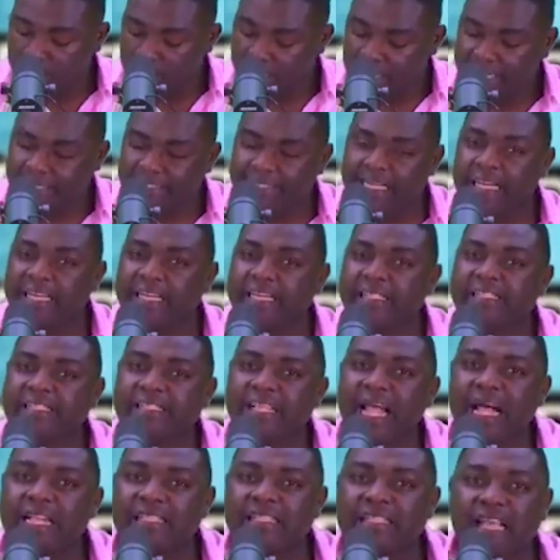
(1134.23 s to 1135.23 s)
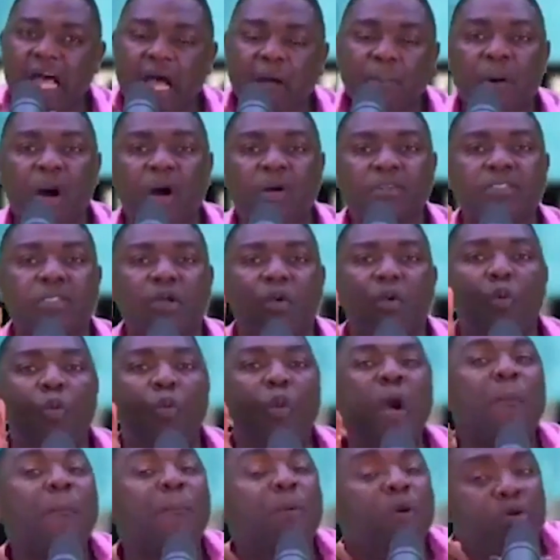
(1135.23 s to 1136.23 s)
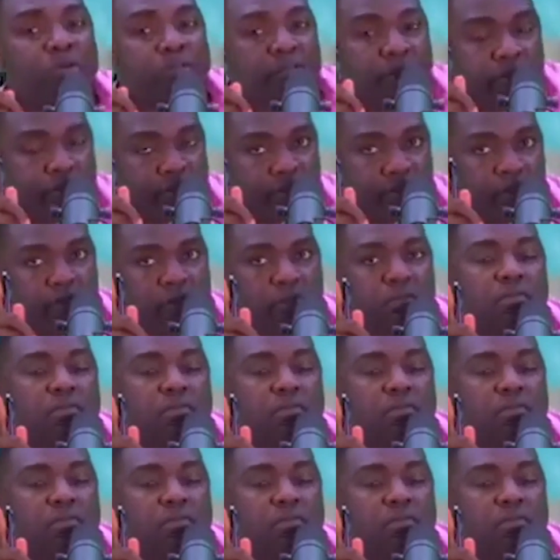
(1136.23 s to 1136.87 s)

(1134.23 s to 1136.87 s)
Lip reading: They discussed about weapons.